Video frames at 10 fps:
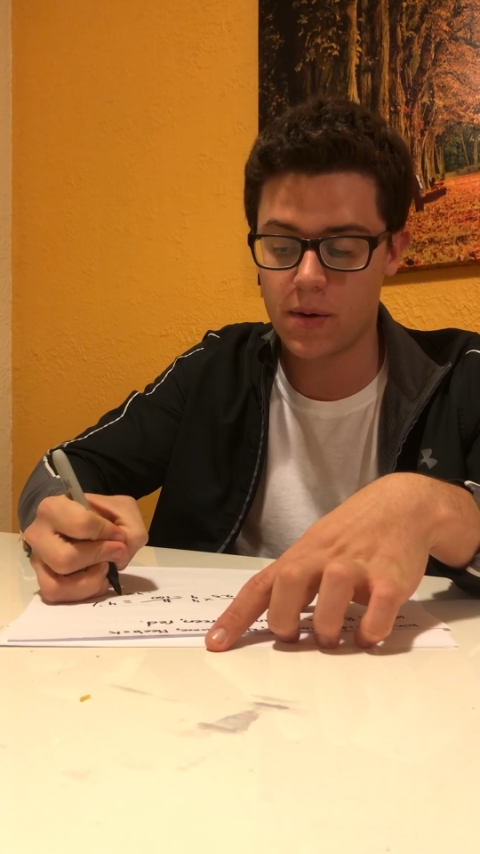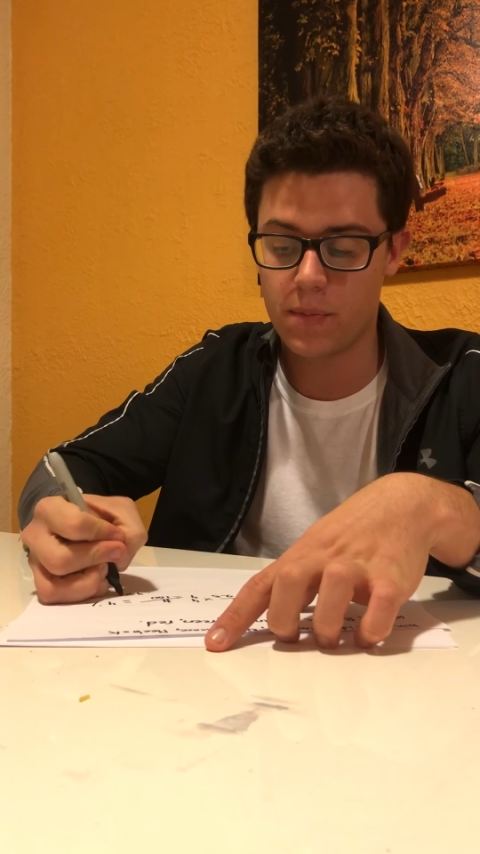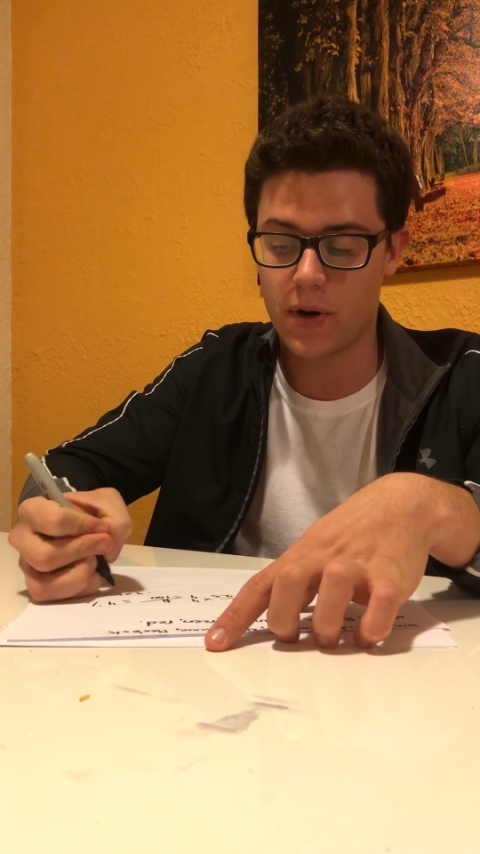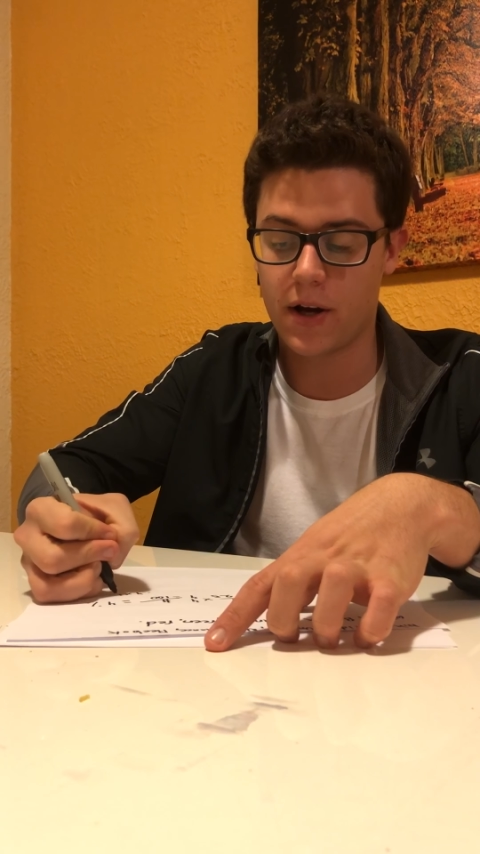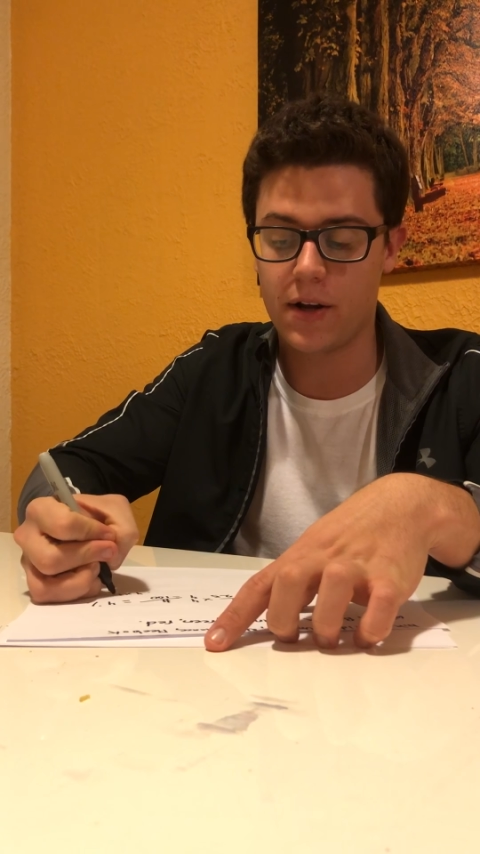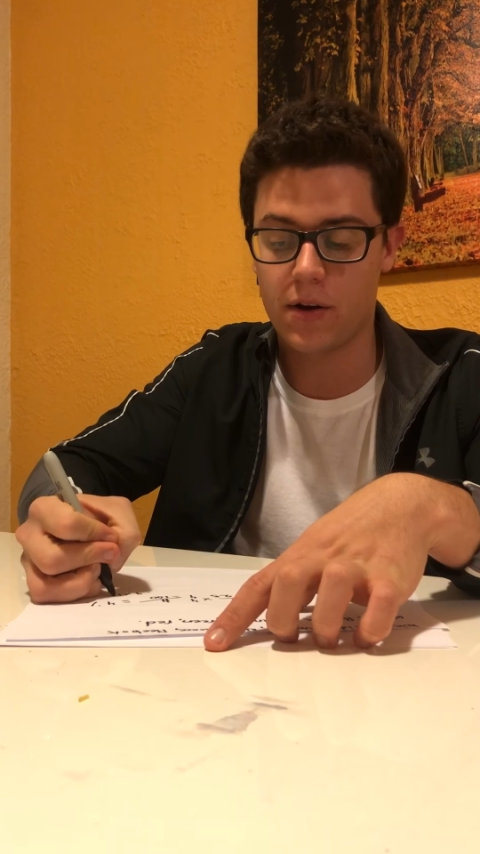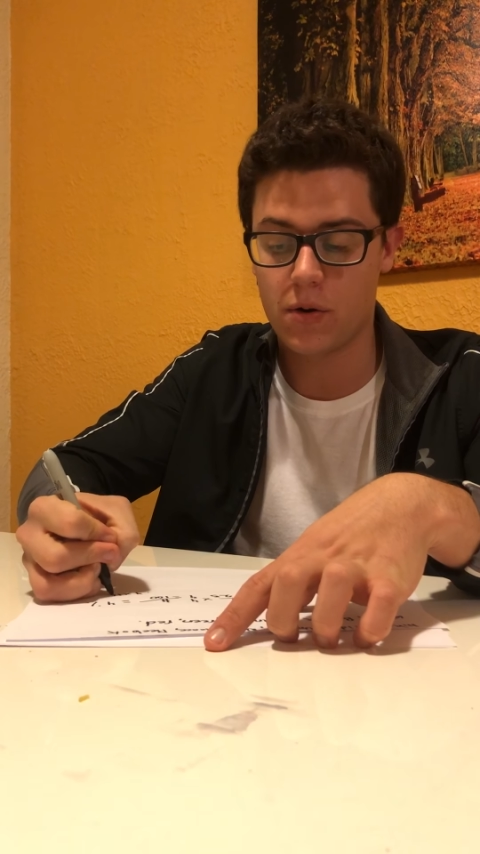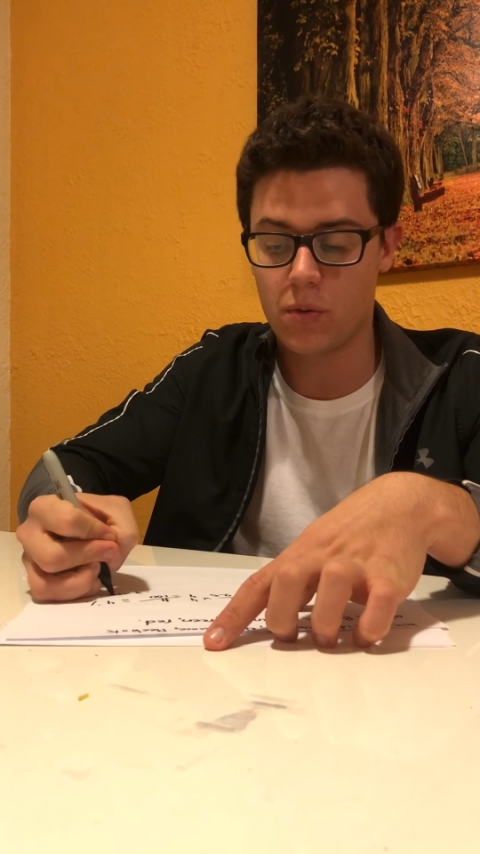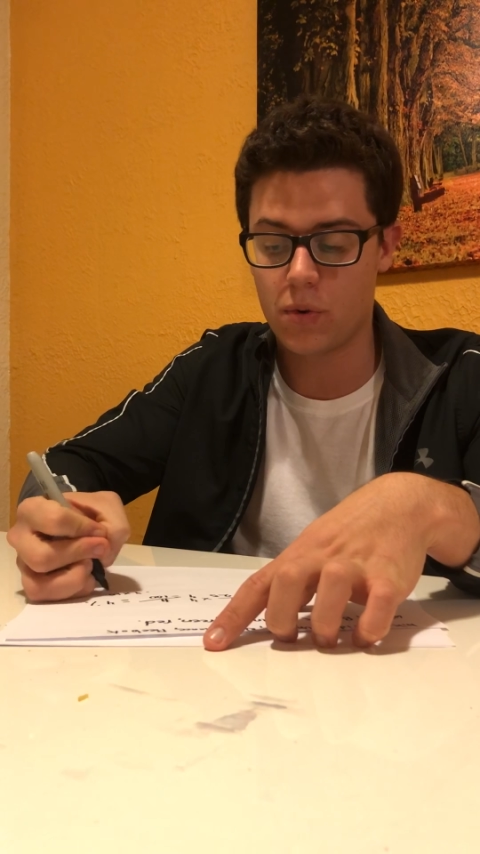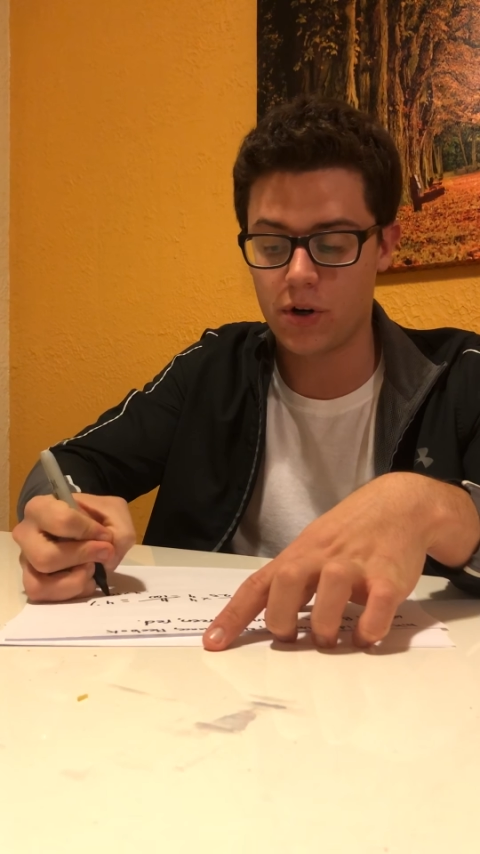by
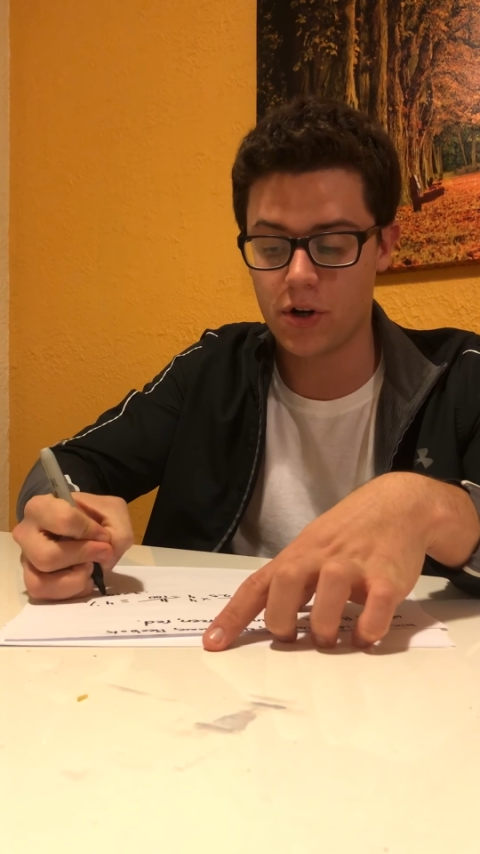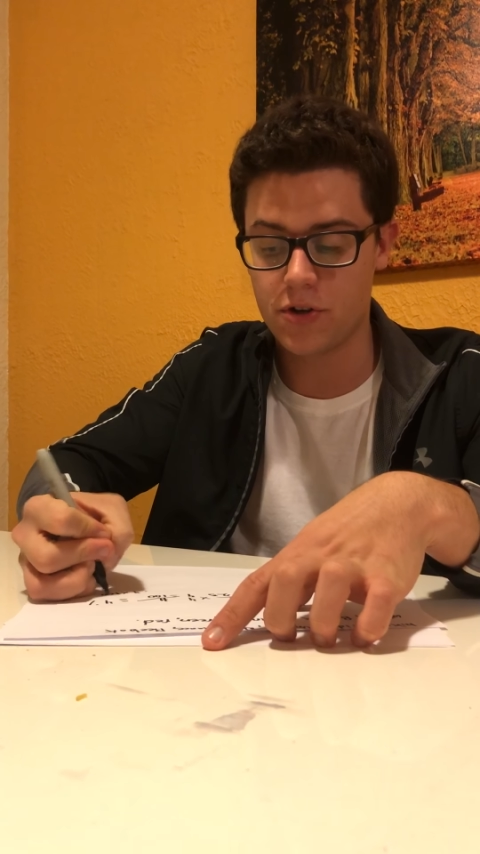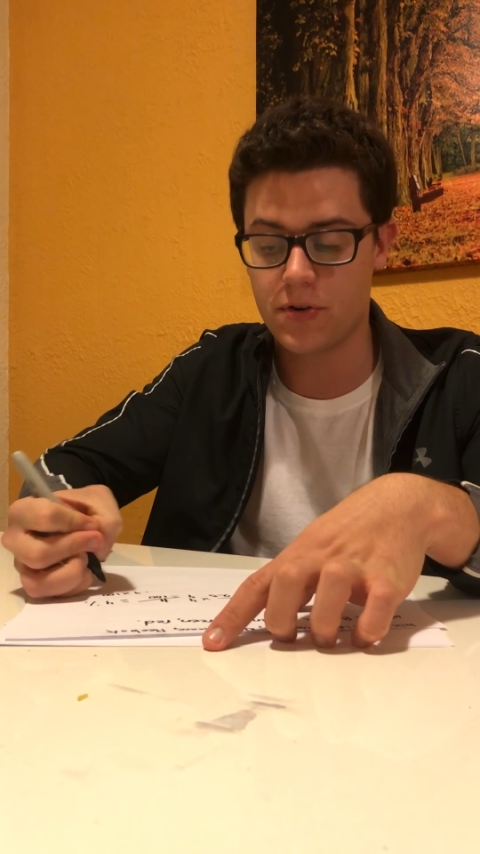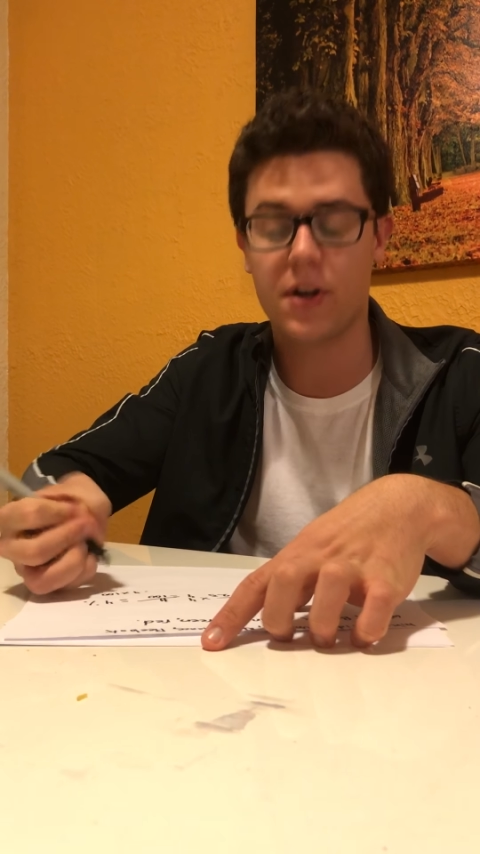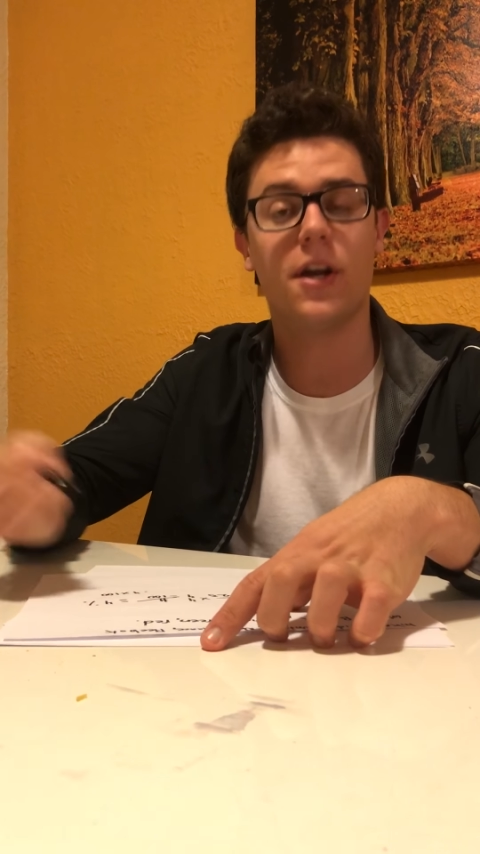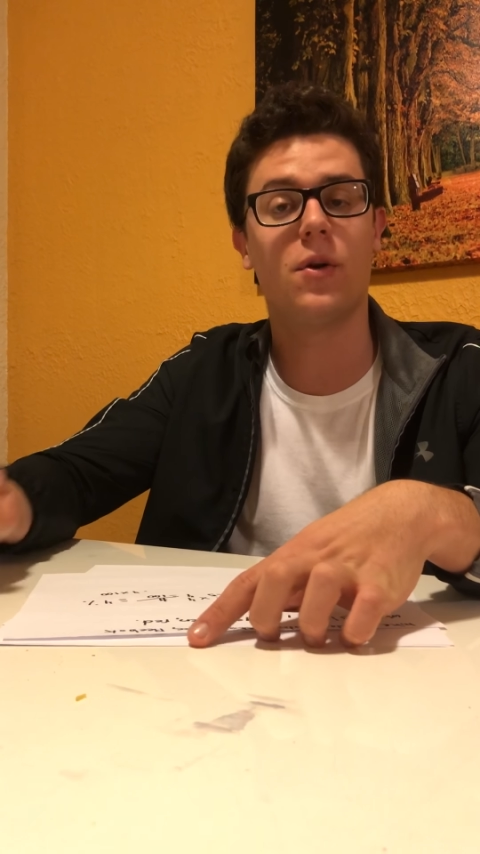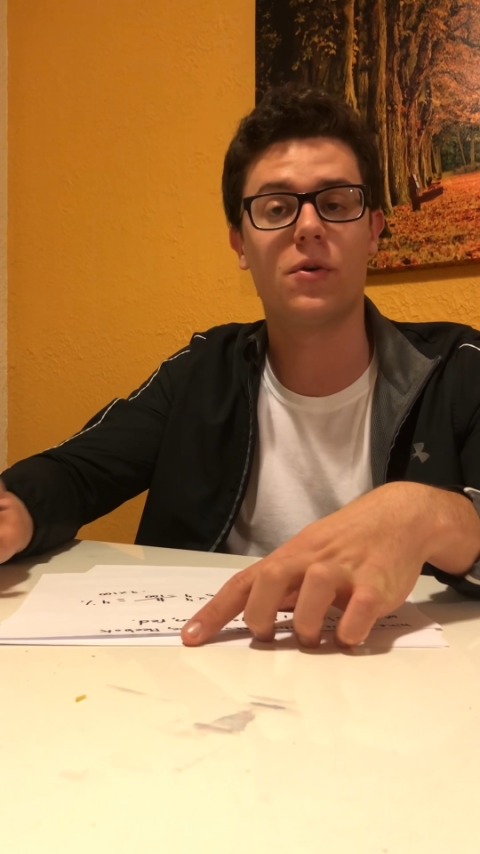100 in